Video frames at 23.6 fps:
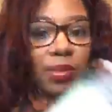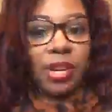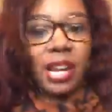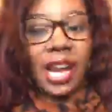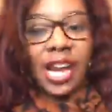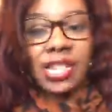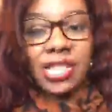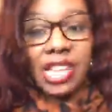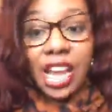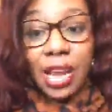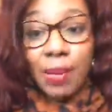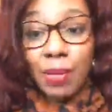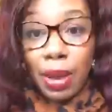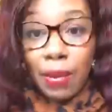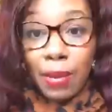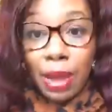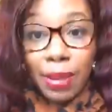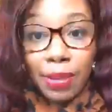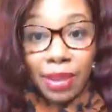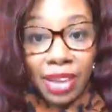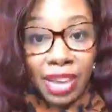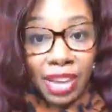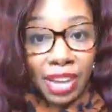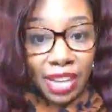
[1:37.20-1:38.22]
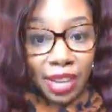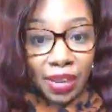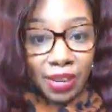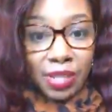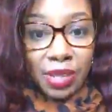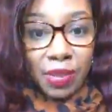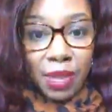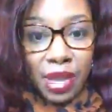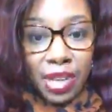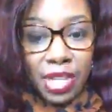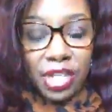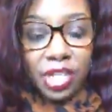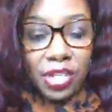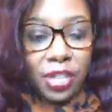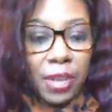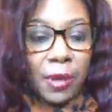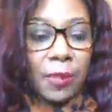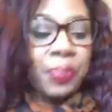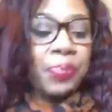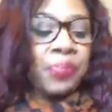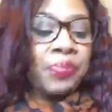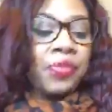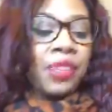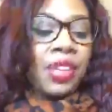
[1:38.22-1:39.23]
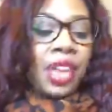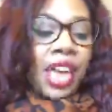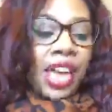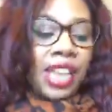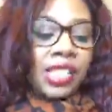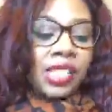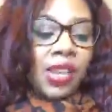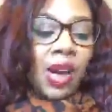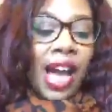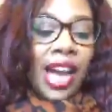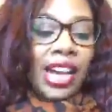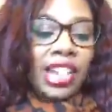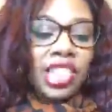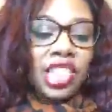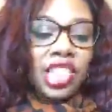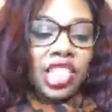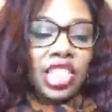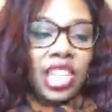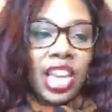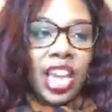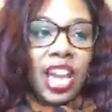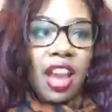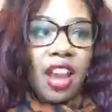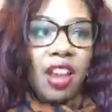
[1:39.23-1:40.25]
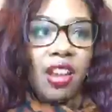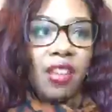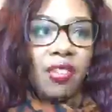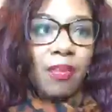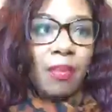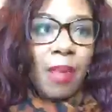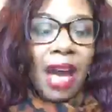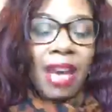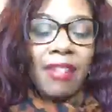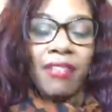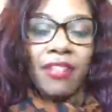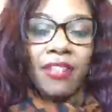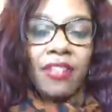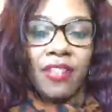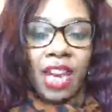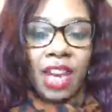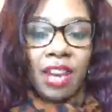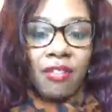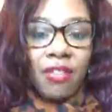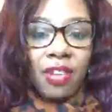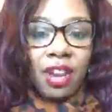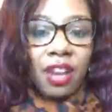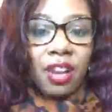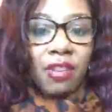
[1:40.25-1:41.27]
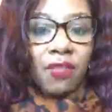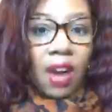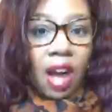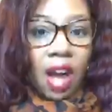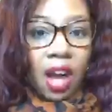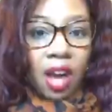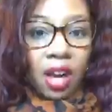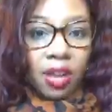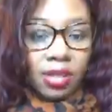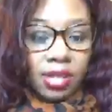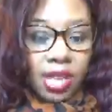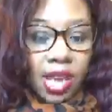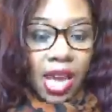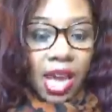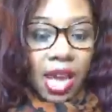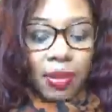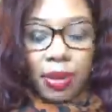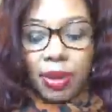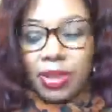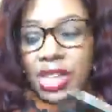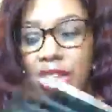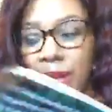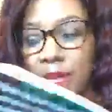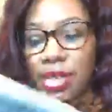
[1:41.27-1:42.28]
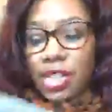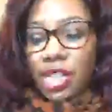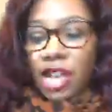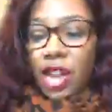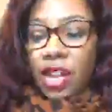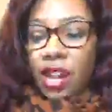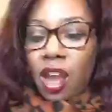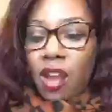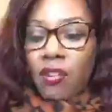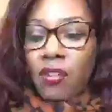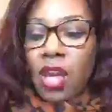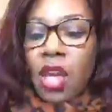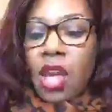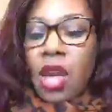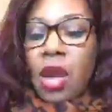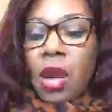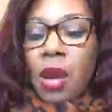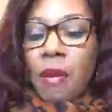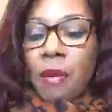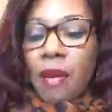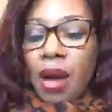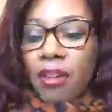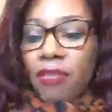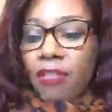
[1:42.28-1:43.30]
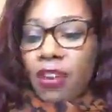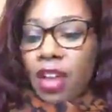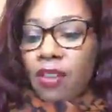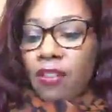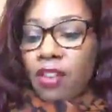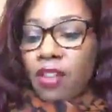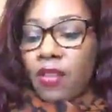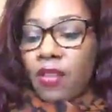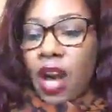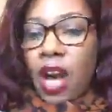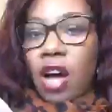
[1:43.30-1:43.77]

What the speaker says: book, I talk about my beginning years in ministry. And so I share my favorite of all time, I'm going to take my jacket off, my favorite of